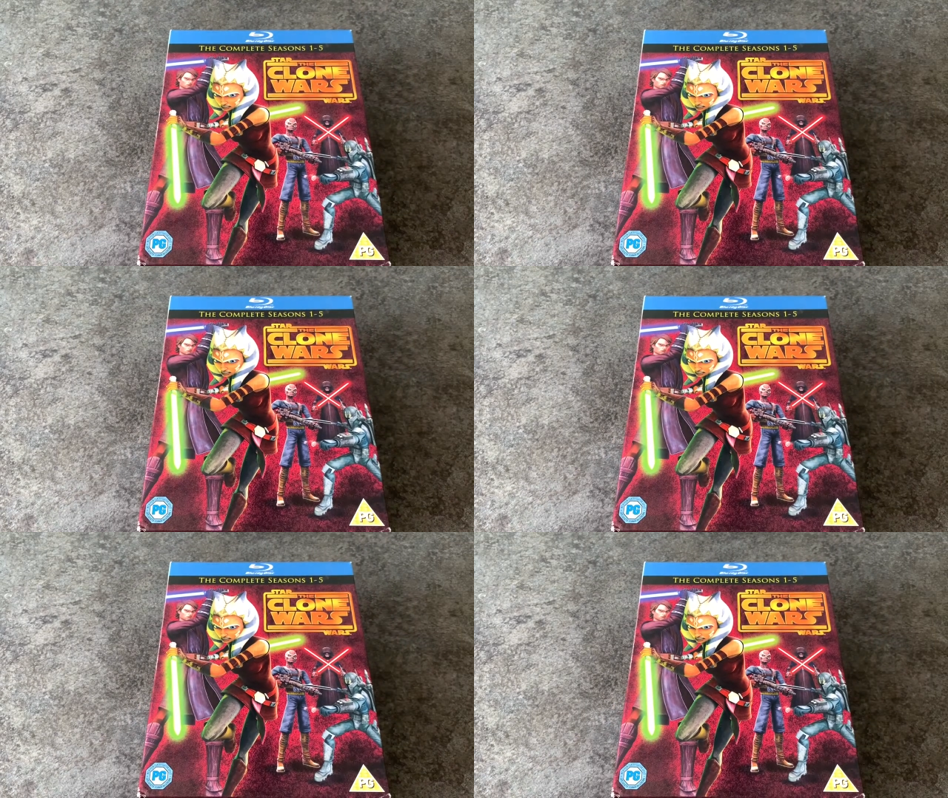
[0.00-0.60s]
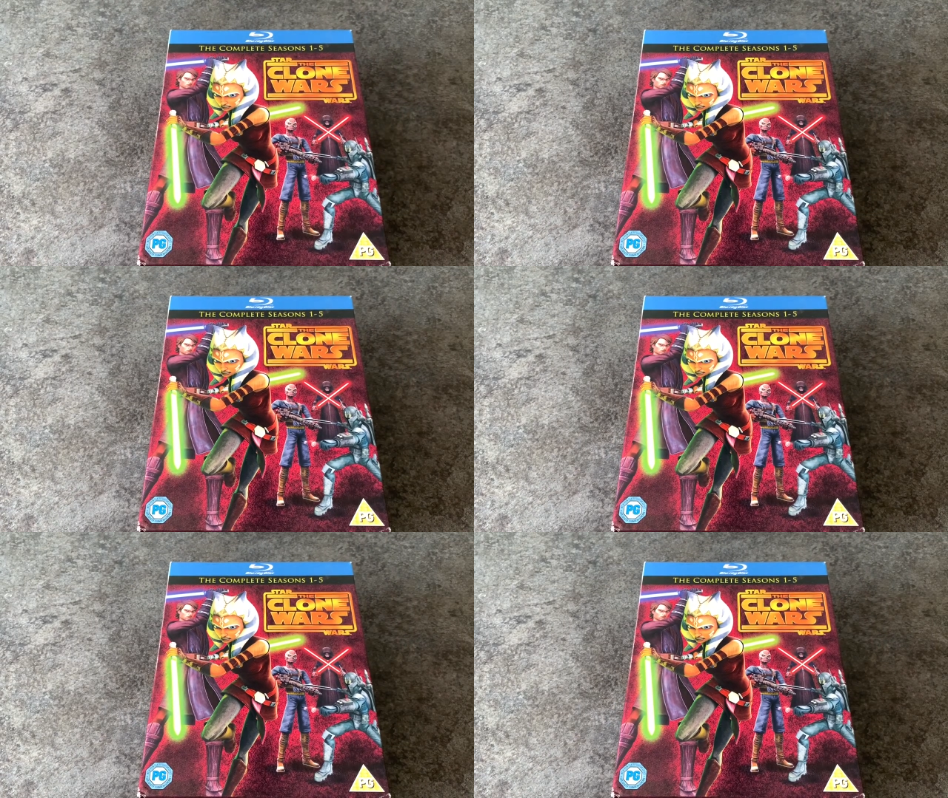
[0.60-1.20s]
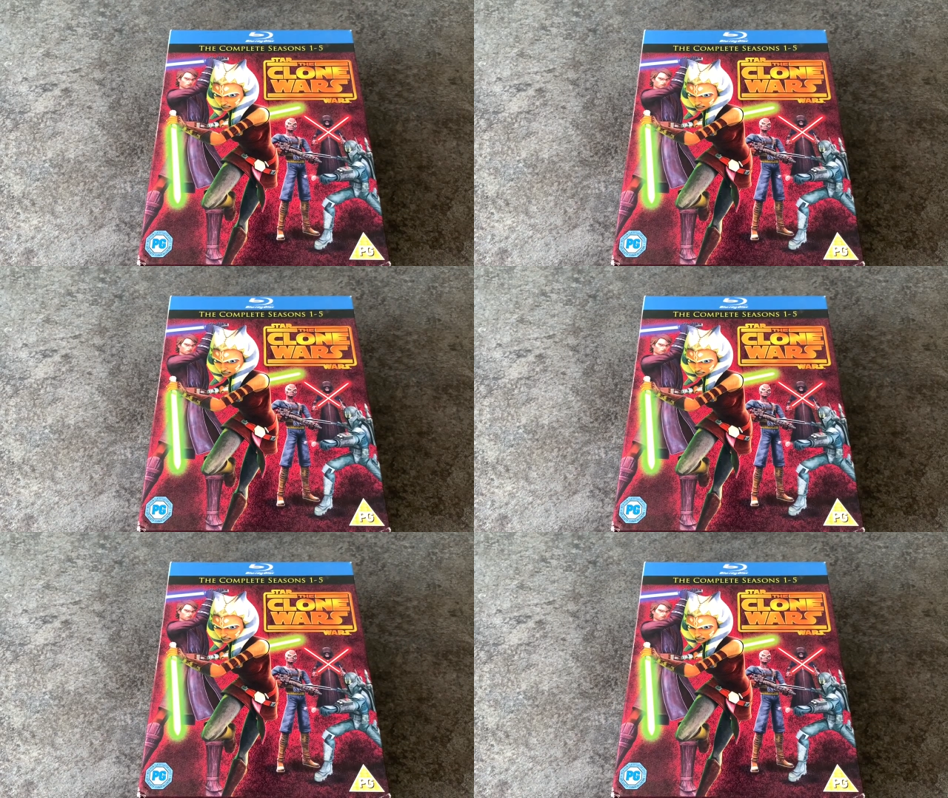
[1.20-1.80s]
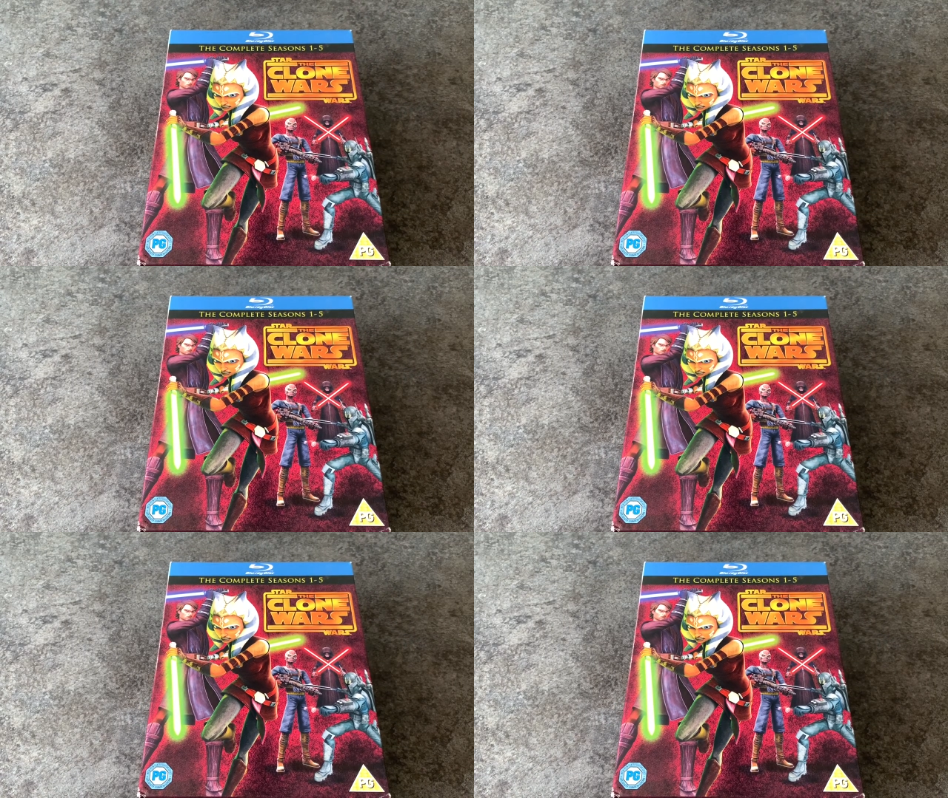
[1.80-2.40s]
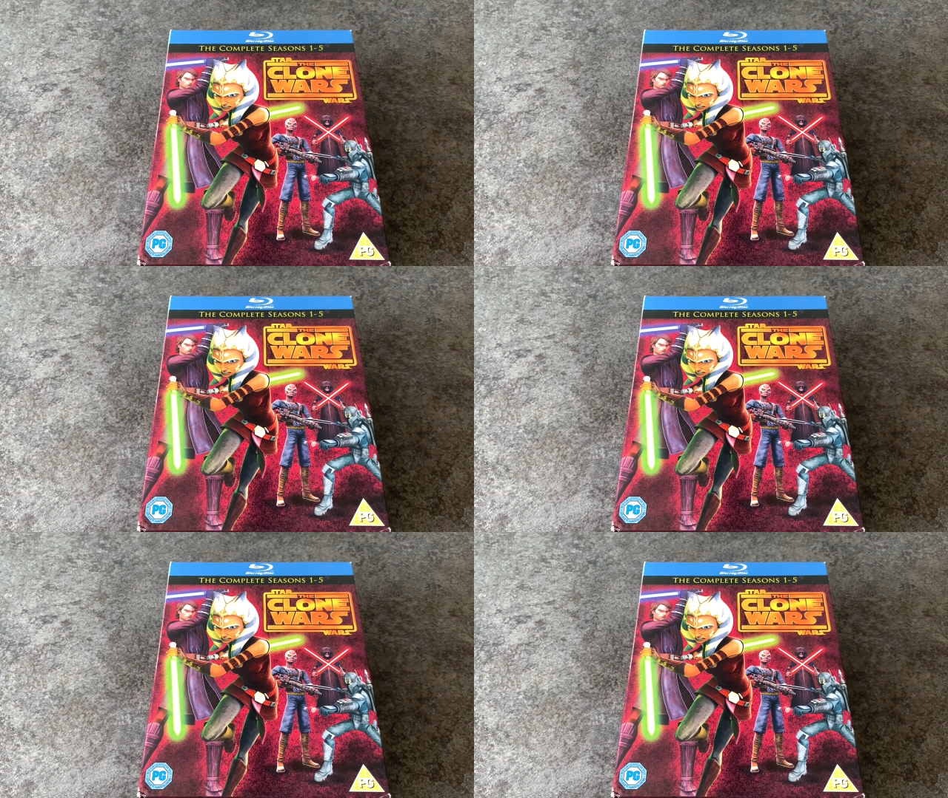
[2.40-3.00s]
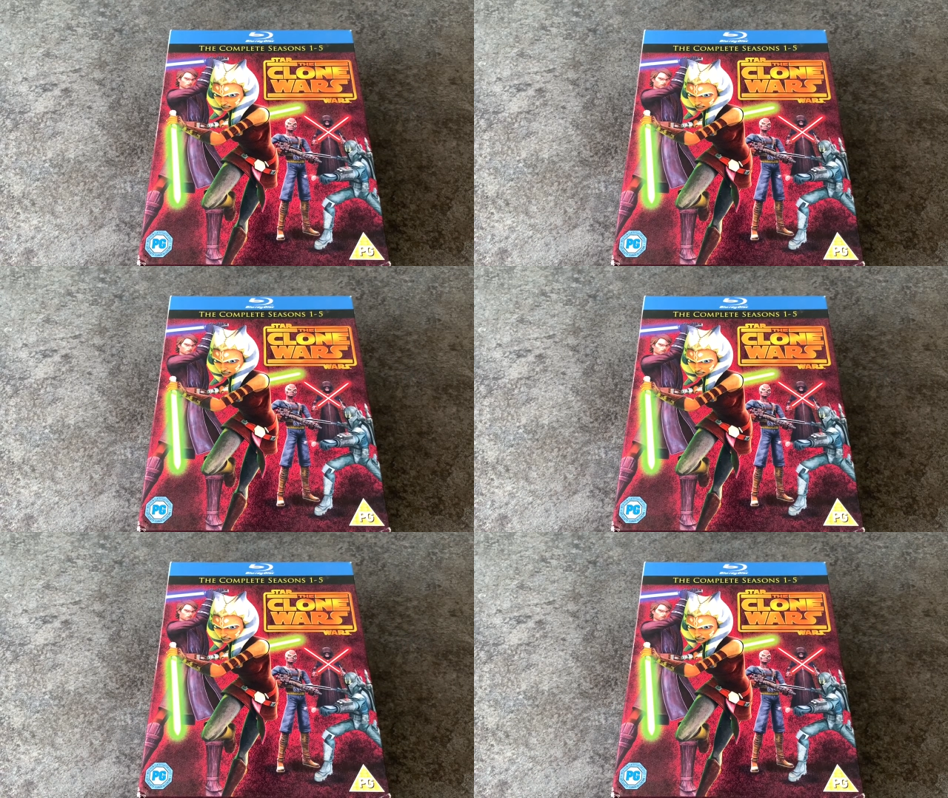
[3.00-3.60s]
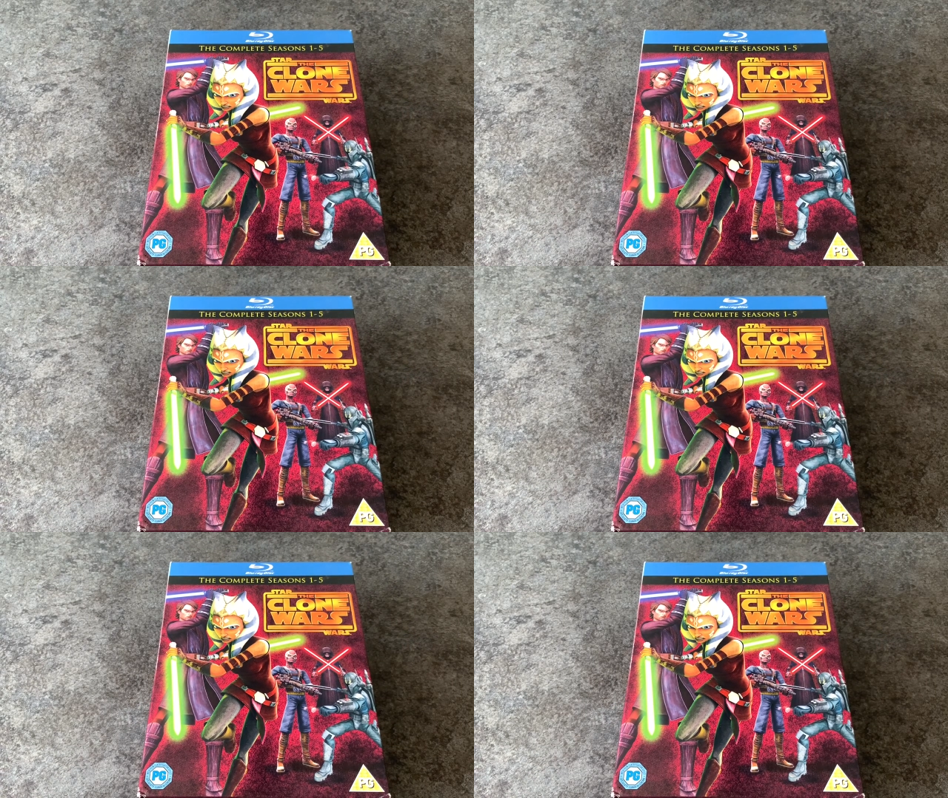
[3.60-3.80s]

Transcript: No face is visible, so there are no lips to read.